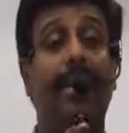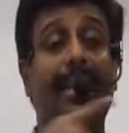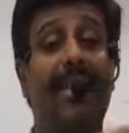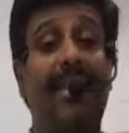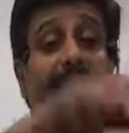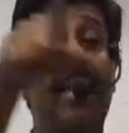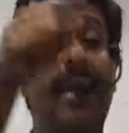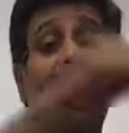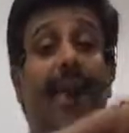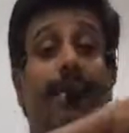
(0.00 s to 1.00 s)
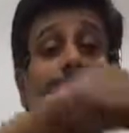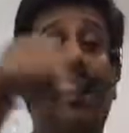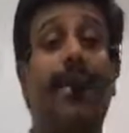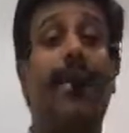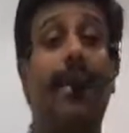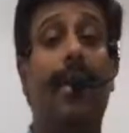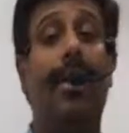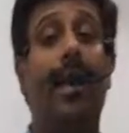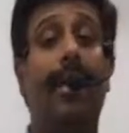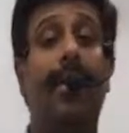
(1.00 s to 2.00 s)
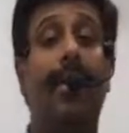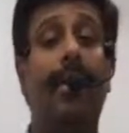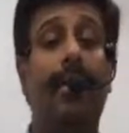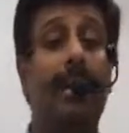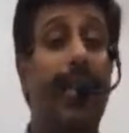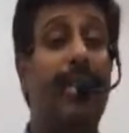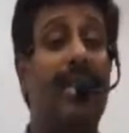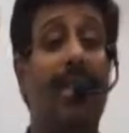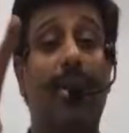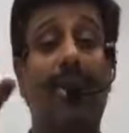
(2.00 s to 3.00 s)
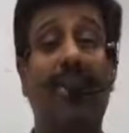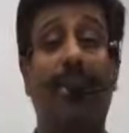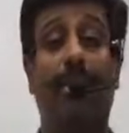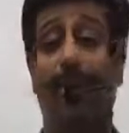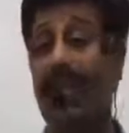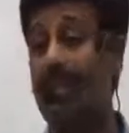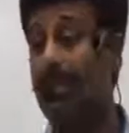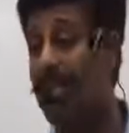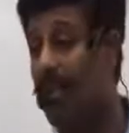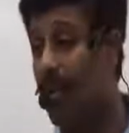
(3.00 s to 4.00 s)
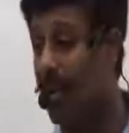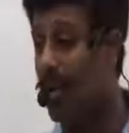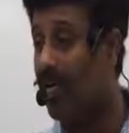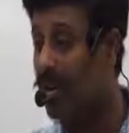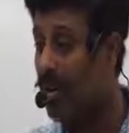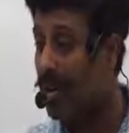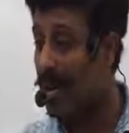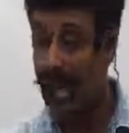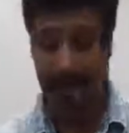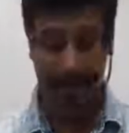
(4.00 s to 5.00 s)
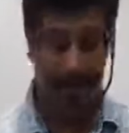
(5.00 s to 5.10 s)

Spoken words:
70 divided by 9. It was coming to 7 point something, we rounded off to 8.